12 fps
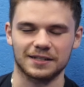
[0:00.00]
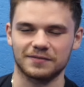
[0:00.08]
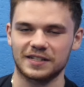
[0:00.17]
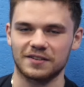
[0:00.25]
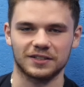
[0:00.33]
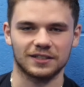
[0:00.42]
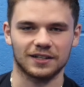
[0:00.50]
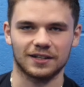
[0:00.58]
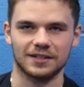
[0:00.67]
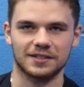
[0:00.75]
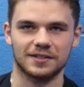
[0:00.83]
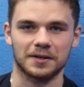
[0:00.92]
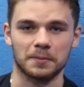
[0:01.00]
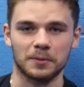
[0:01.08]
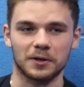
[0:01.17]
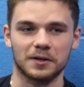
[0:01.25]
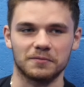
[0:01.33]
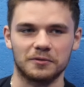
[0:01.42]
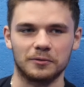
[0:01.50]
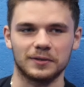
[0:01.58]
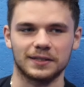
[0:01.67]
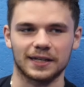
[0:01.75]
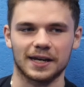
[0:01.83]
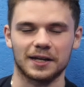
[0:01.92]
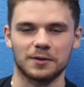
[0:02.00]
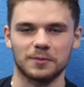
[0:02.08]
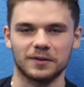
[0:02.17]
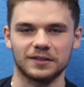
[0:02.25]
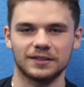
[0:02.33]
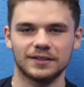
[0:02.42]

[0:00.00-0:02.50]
I've never touched, and I'm looking forward to getting them on.